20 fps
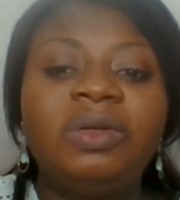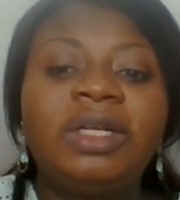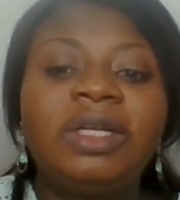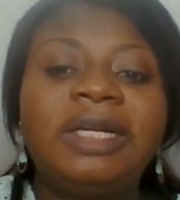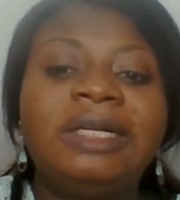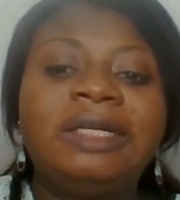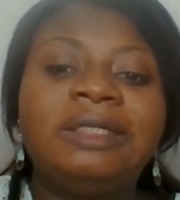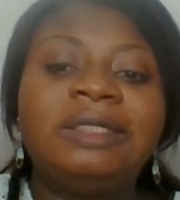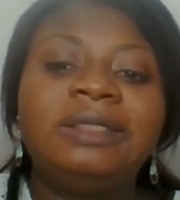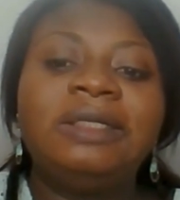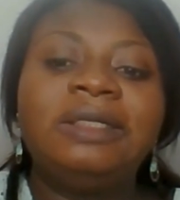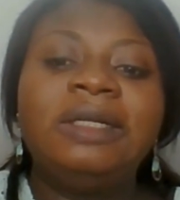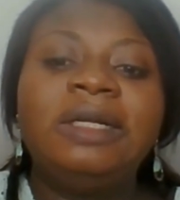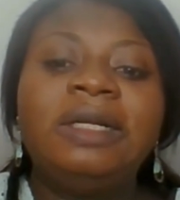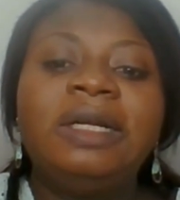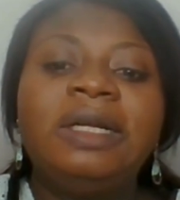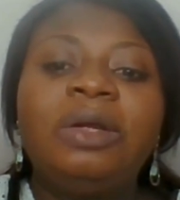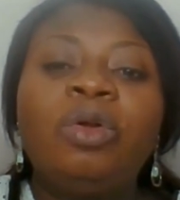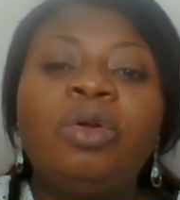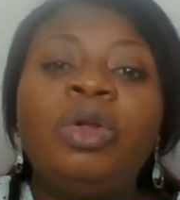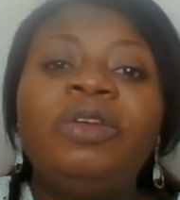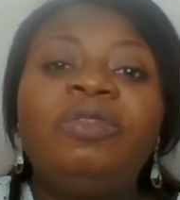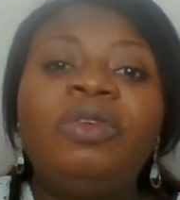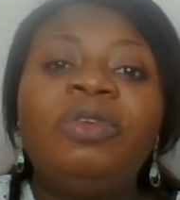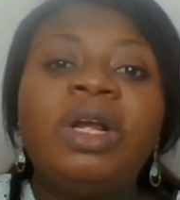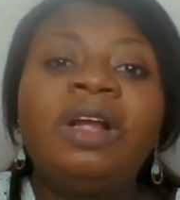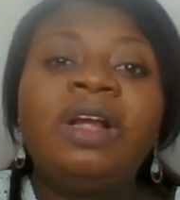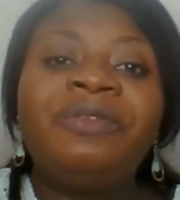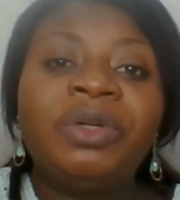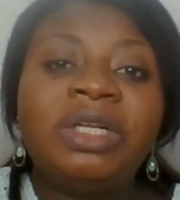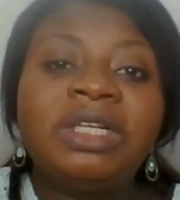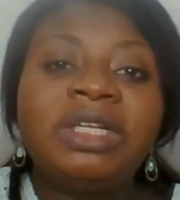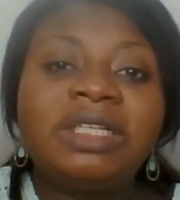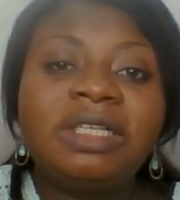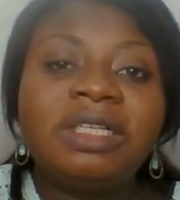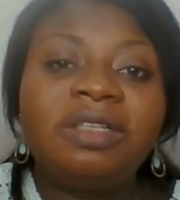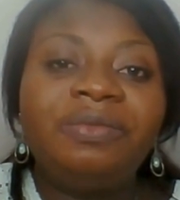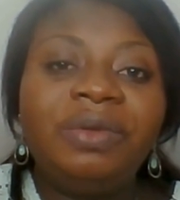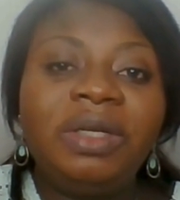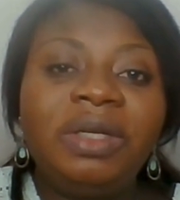You can, or if you have other
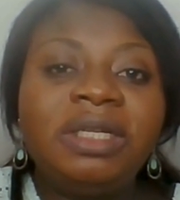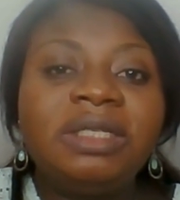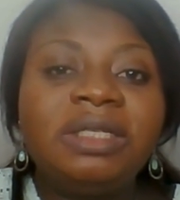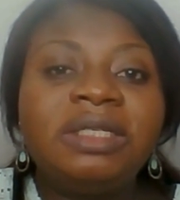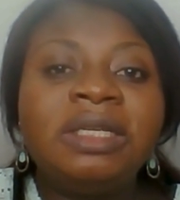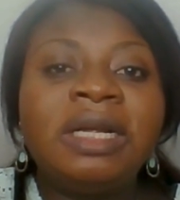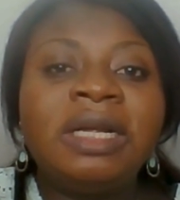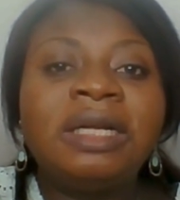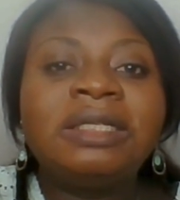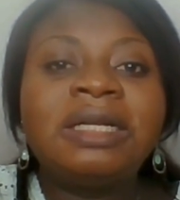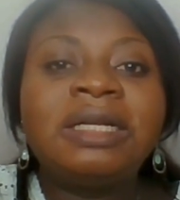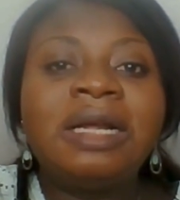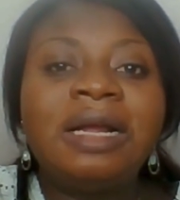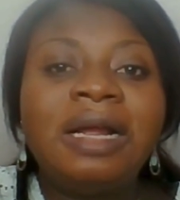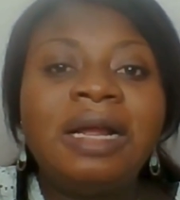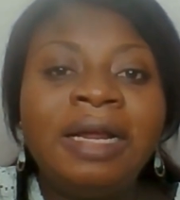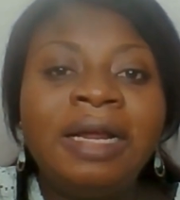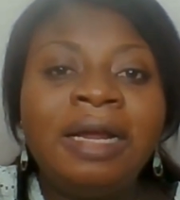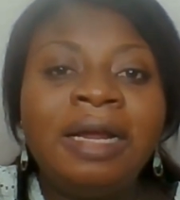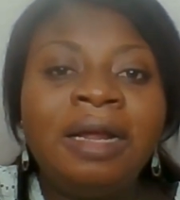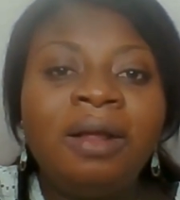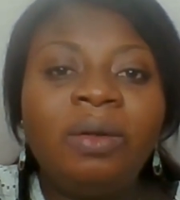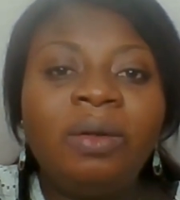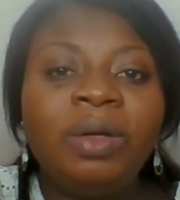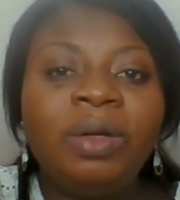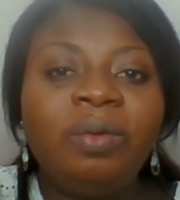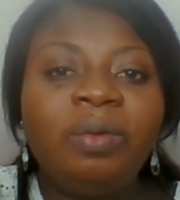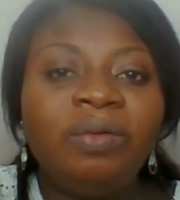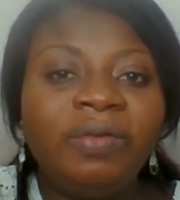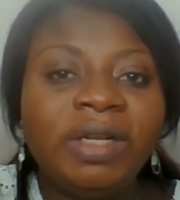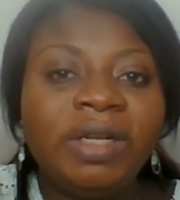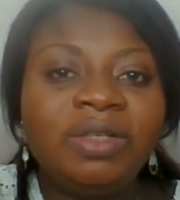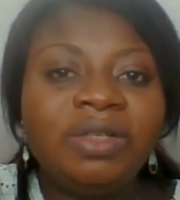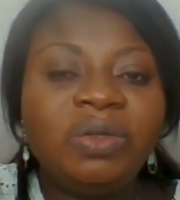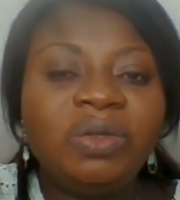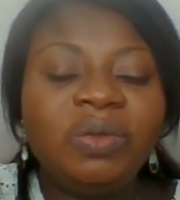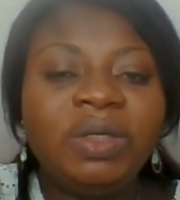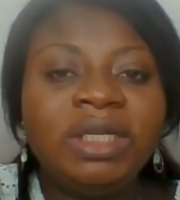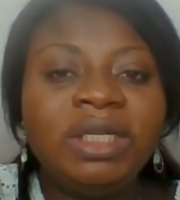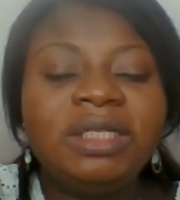certificates that are higher or
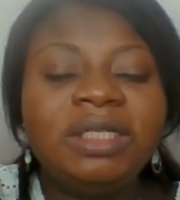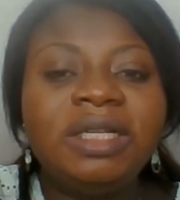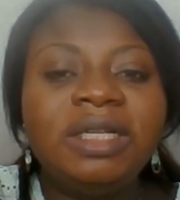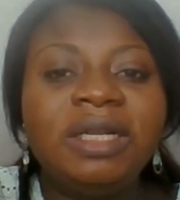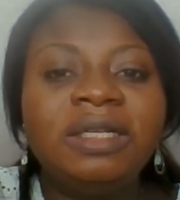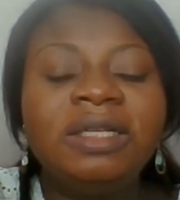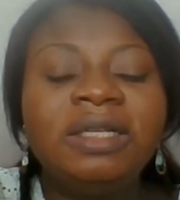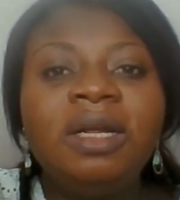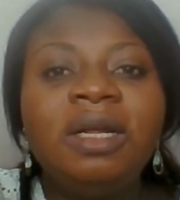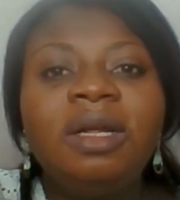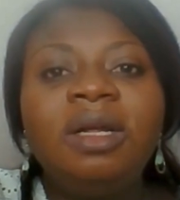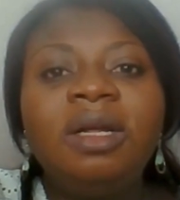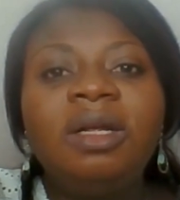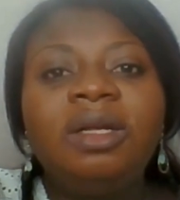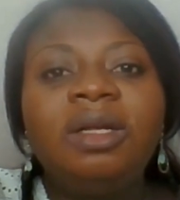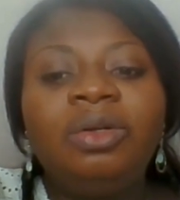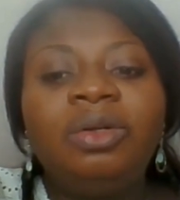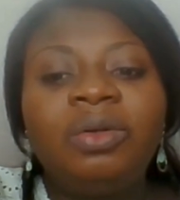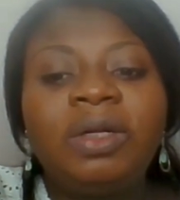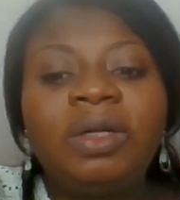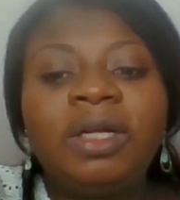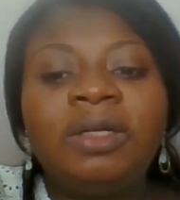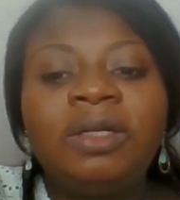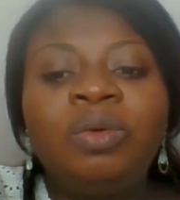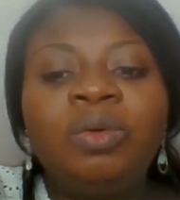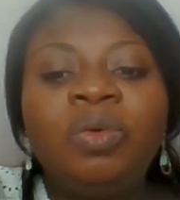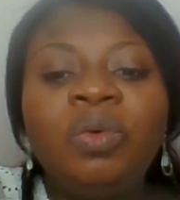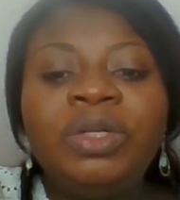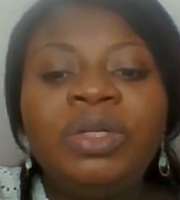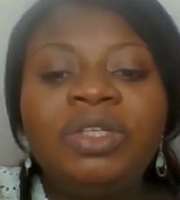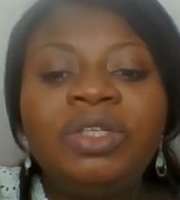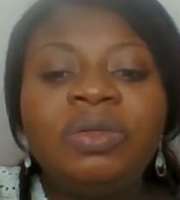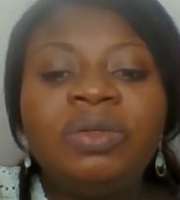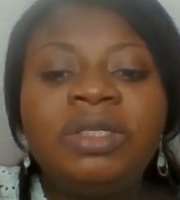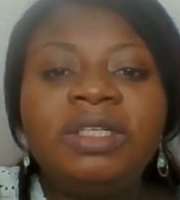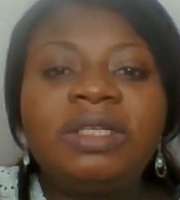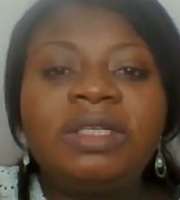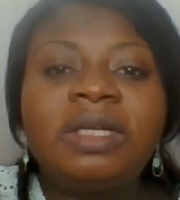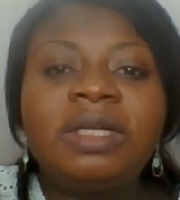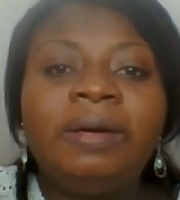equivalent to it, then you can go into
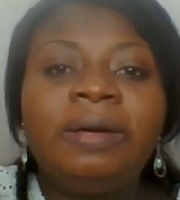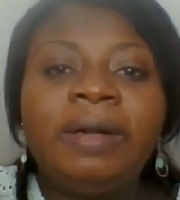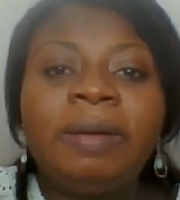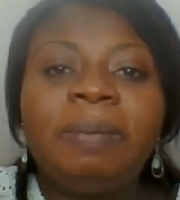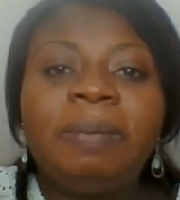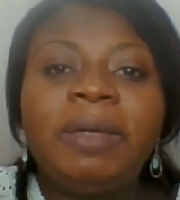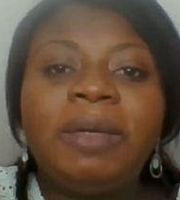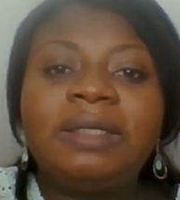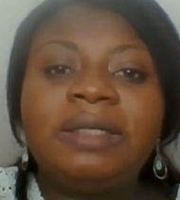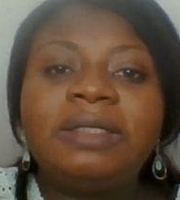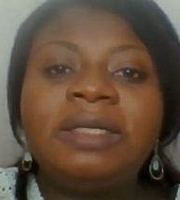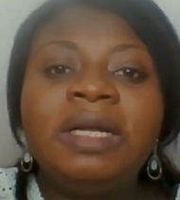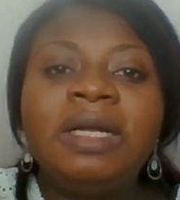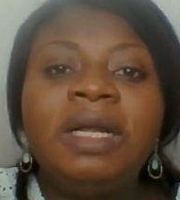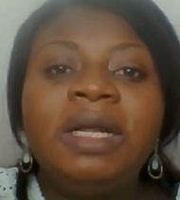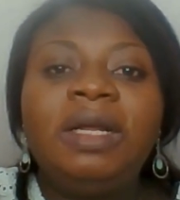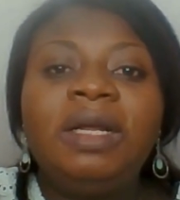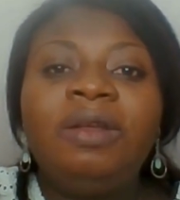this career path.